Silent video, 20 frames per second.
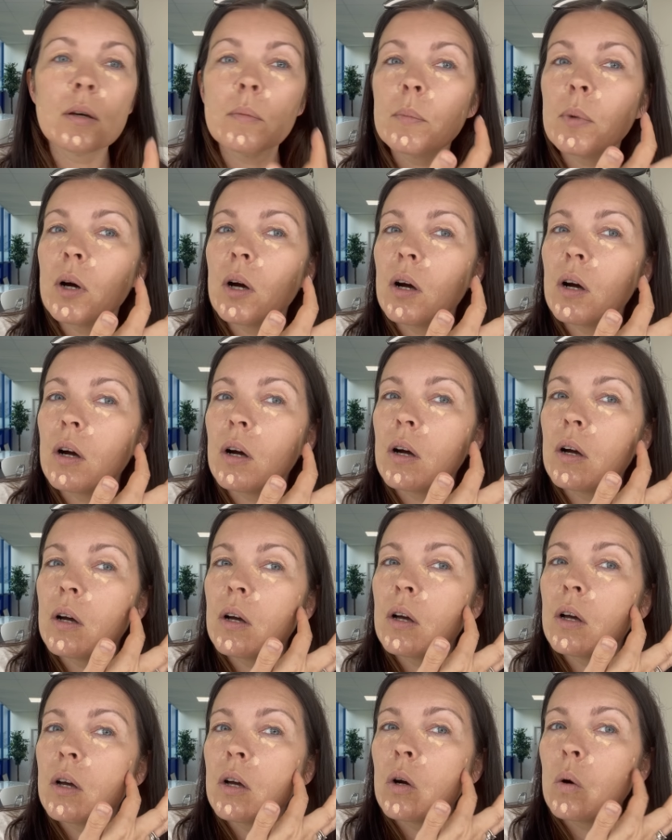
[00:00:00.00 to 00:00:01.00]
put
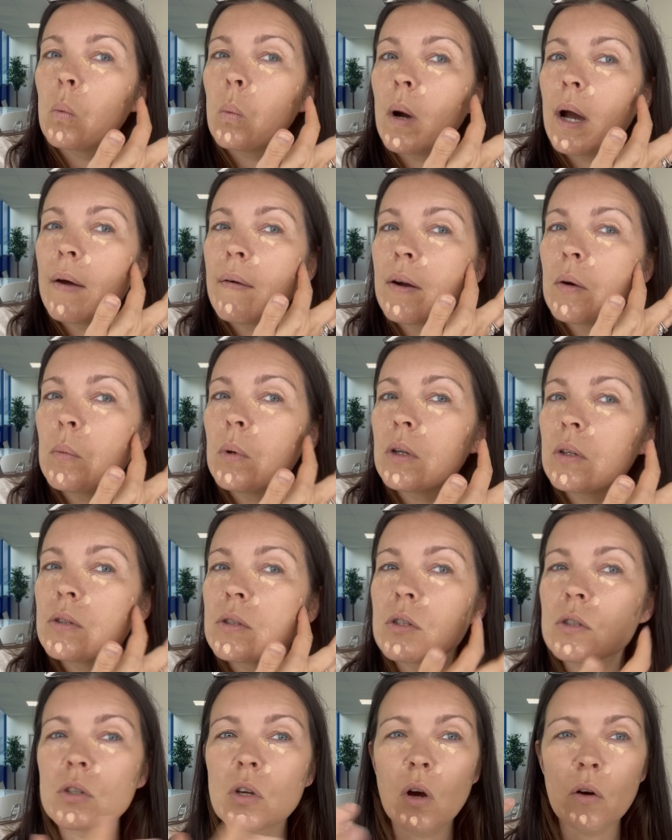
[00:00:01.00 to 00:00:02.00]
where I want
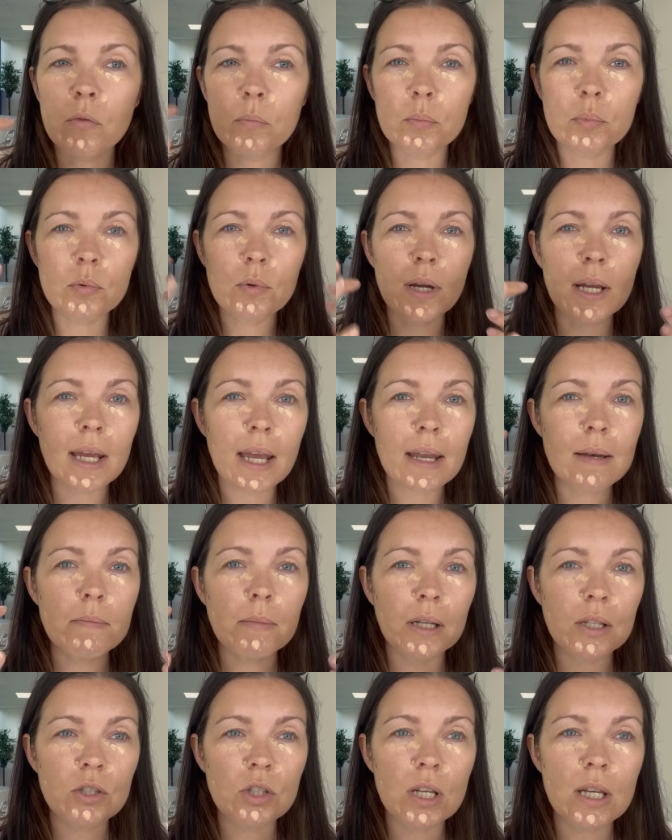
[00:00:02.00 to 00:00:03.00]
to sort of bring in
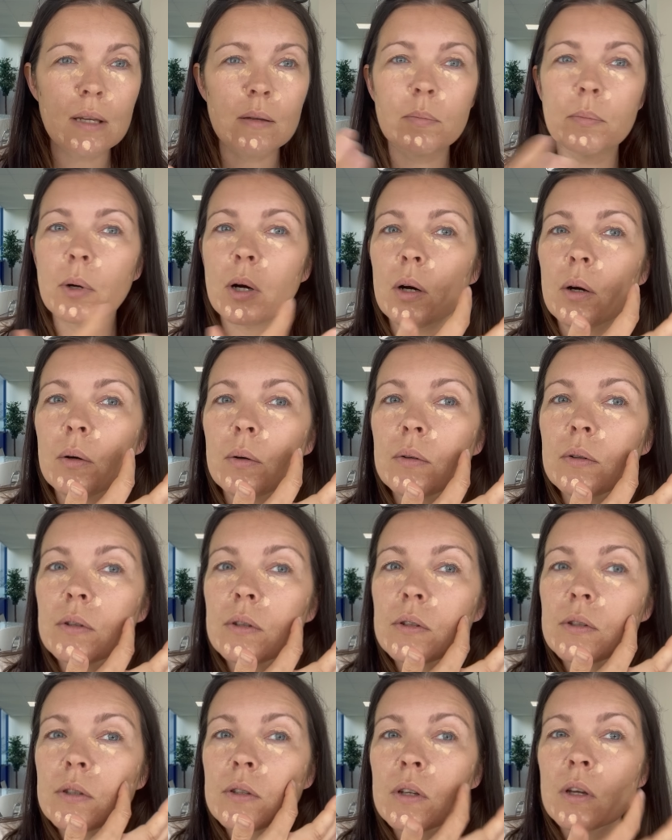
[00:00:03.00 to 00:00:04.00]
my
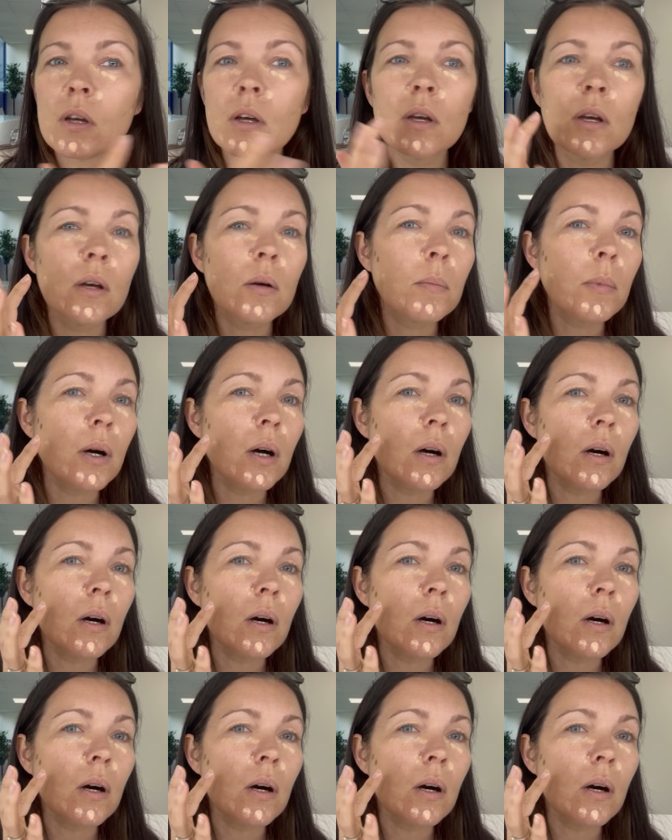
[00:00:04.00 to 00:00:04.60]
cheekbones, but